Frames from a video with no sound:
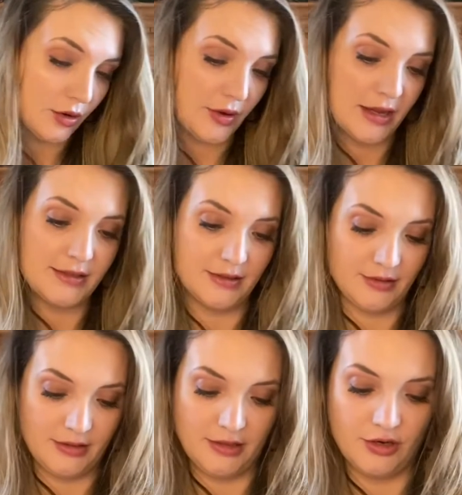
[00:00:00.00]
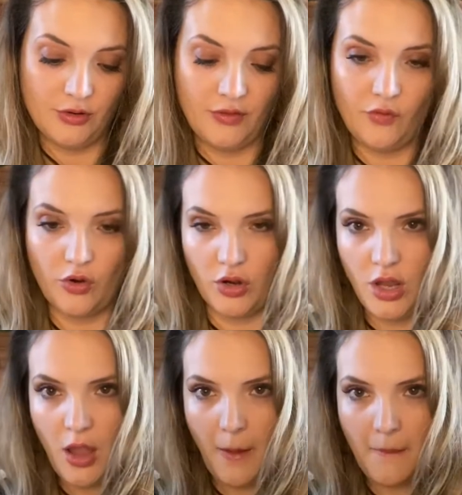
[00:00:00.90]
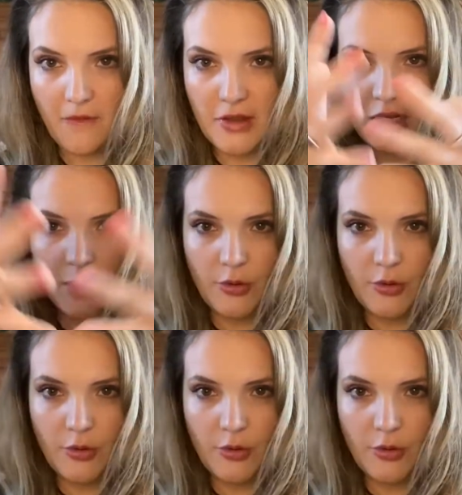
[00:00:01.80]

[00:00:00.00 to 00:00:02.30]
Okay, so they're going for vanilla